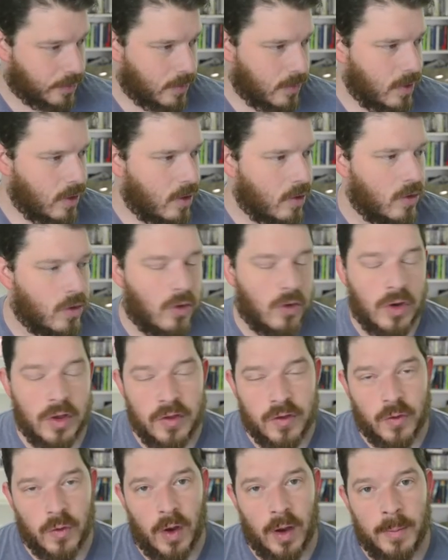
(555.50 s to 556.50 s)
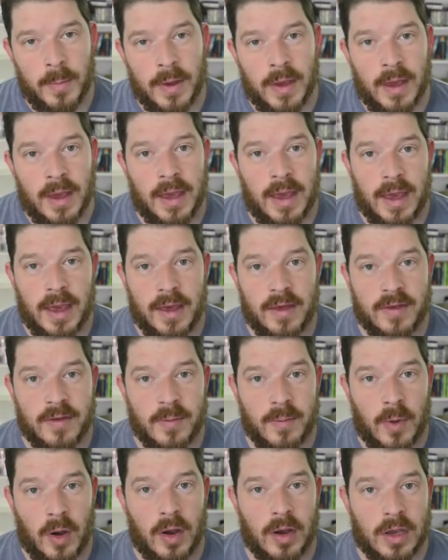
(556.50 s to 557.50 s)
Uniswap is a
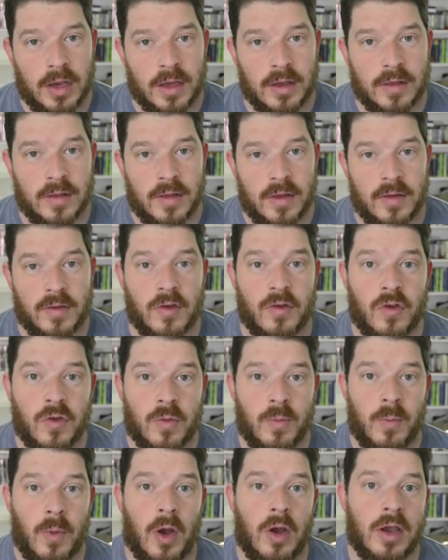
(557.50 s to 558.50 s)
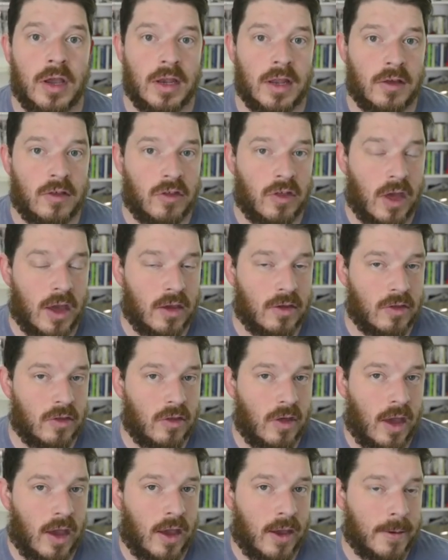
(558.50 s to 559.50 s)
market exchange
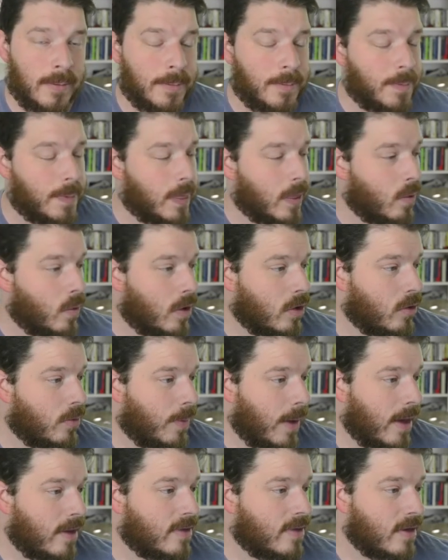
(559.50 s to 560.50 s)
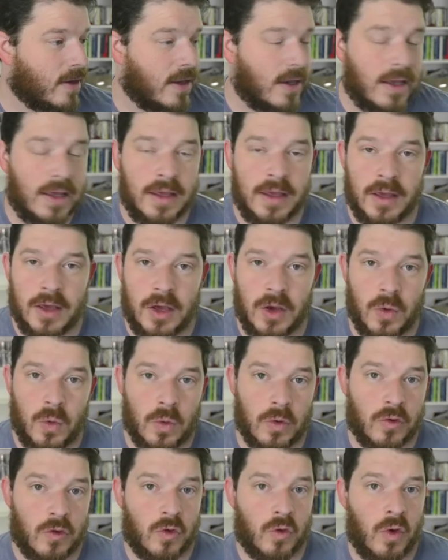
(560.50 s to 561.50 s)
where you basically will
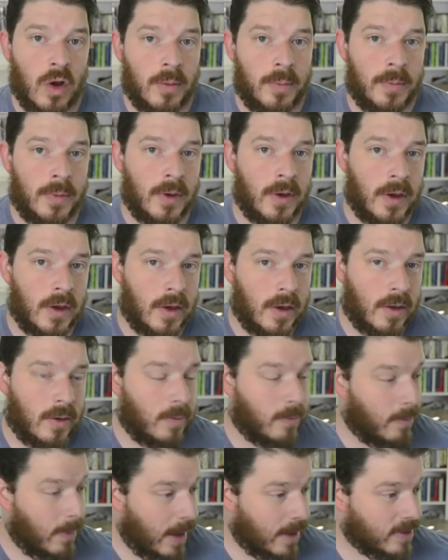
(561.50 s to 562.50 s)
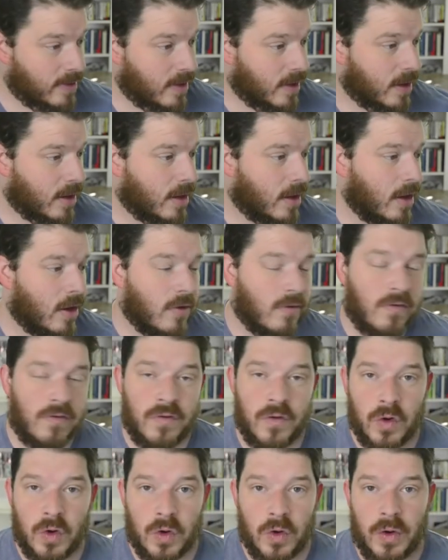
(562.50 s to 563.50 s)
swap Matic
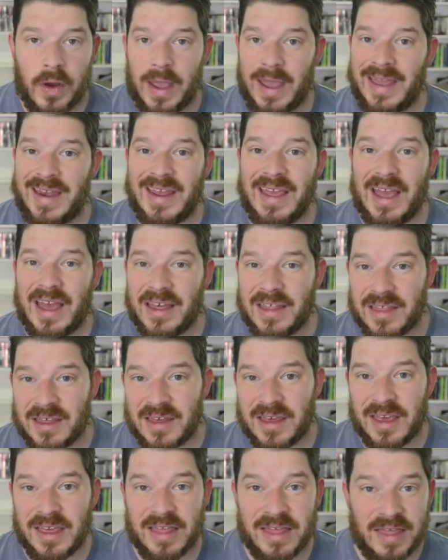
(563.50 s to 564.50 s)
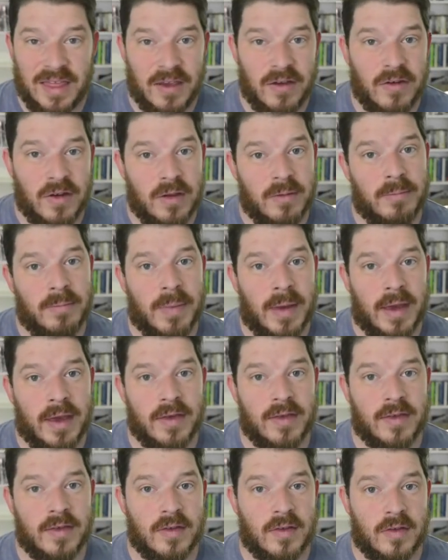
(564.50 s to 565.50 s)
for any other
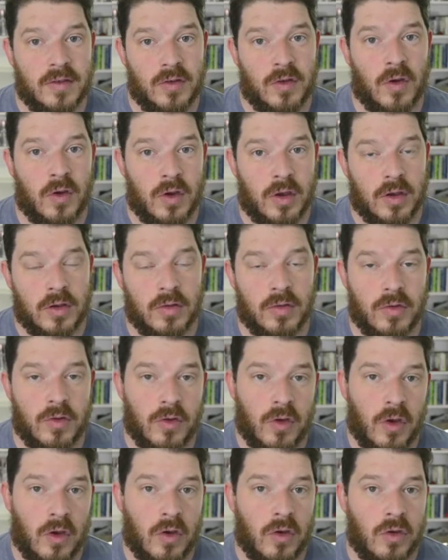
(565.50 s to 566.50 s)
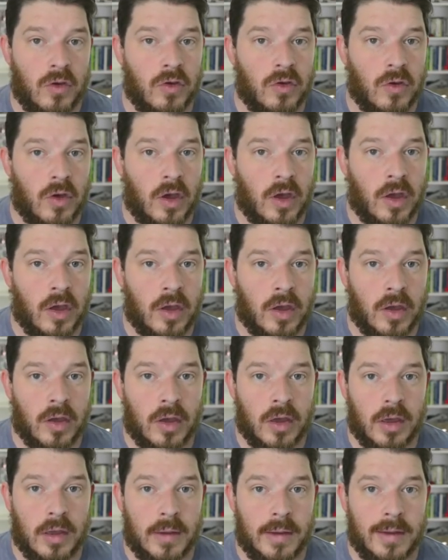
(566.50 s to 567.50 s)
Ethereum-based token. So
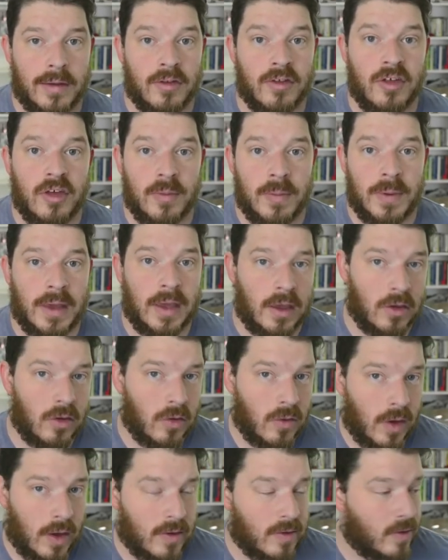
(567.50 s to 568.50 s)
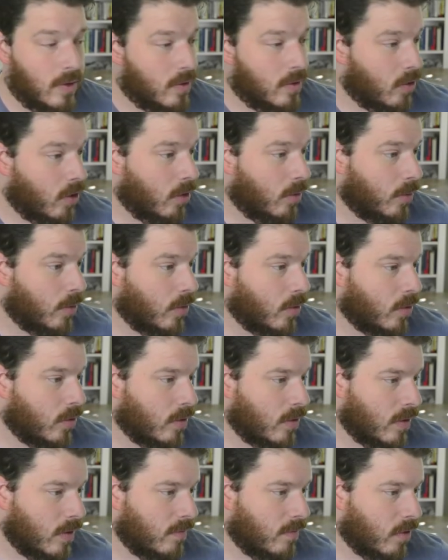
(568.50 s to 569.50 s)
a Shiba Inu as an example, or there's
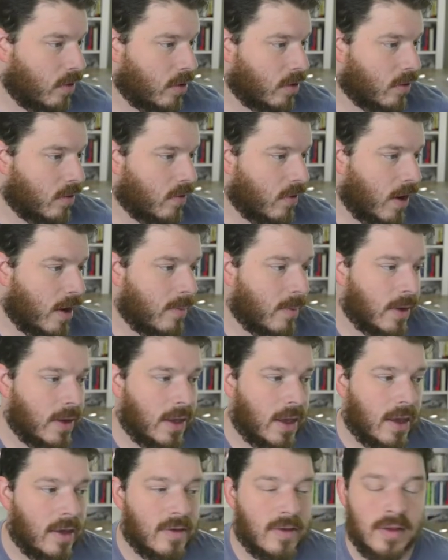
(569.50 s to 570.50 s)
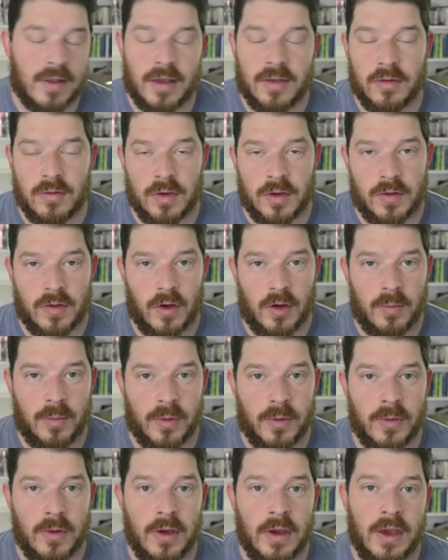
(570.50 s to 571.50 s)
even got a Kramer here as another
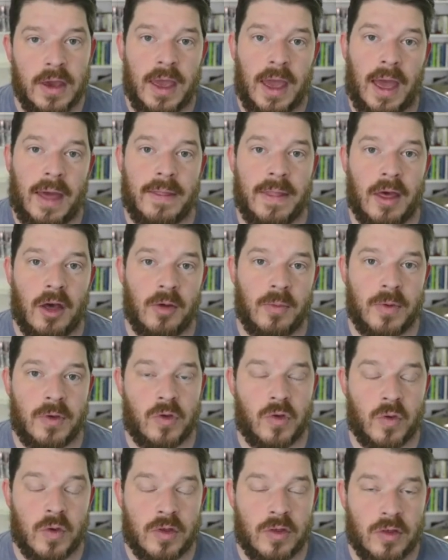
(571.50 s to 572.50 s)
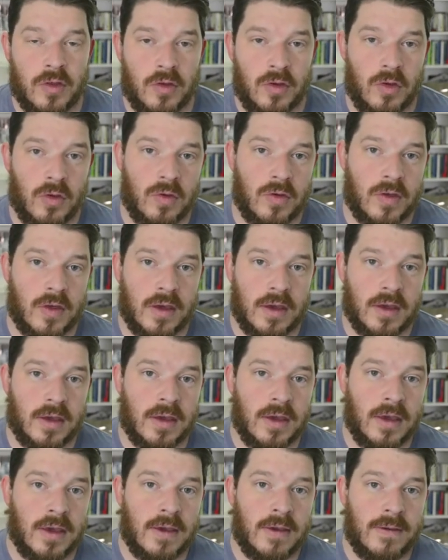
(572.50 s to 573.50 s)
example. And they'll be switched using
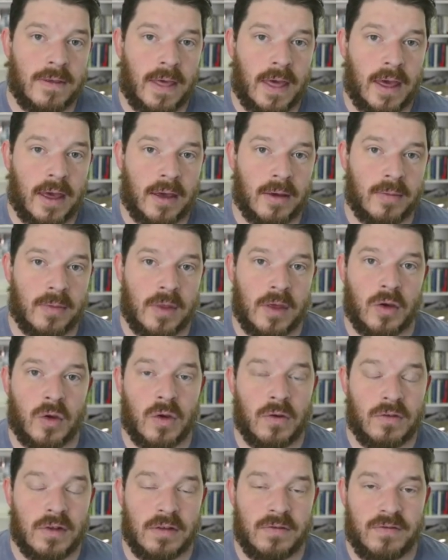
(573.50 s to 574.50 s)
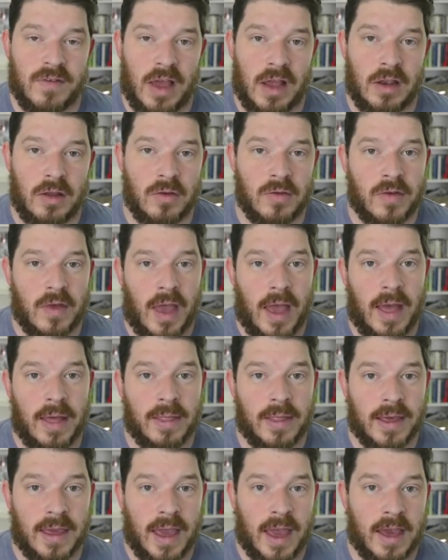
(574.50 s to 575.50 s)
the equivalent values, and the
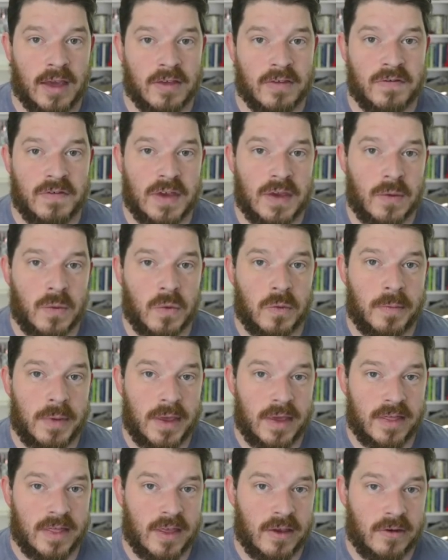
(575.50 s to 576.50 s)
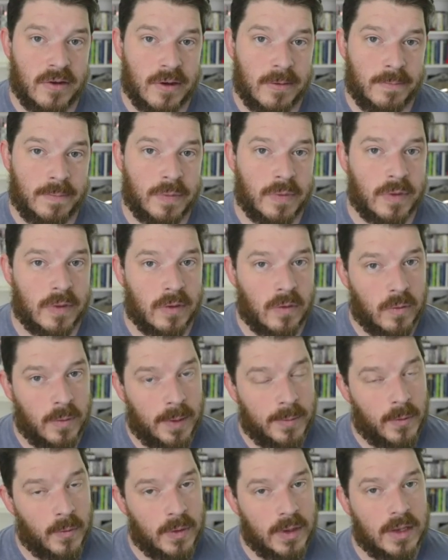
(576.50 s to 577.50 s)
gas fee will be Ethereum.
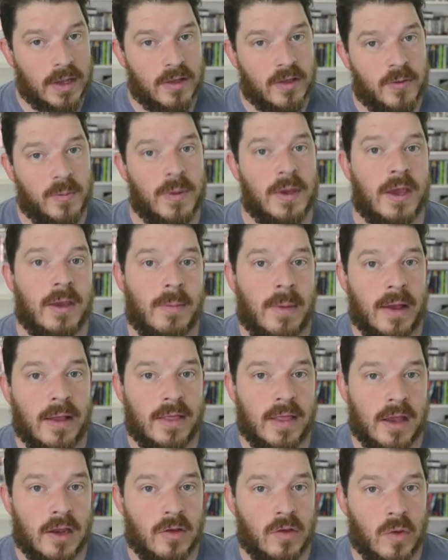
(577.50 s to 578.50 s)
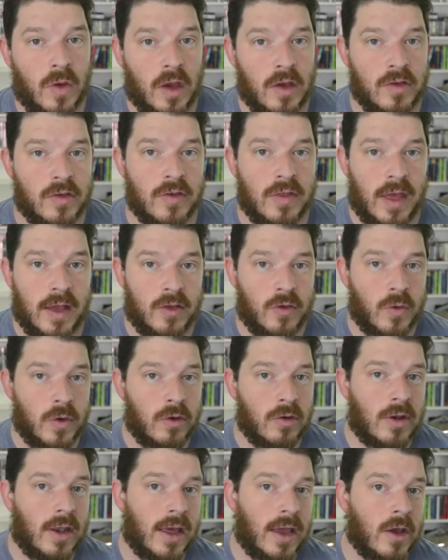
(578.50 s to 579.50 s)
Remember, we did speak about that as well. So that's where your
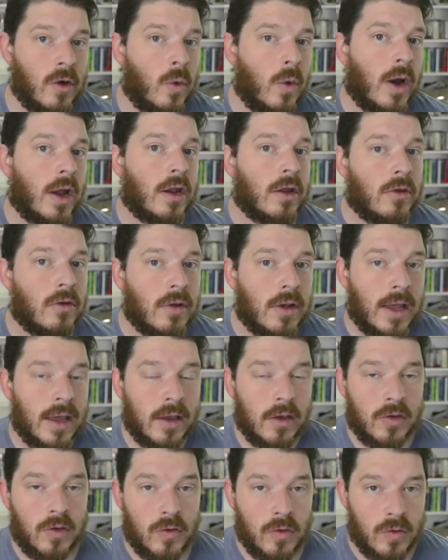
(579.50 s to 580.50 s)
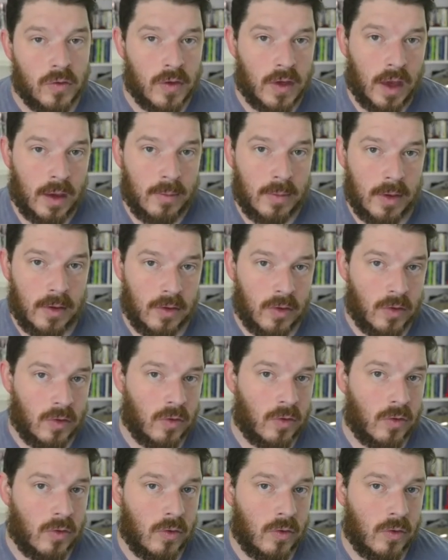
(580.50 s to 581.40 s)
layer 1 and your layer 2s come into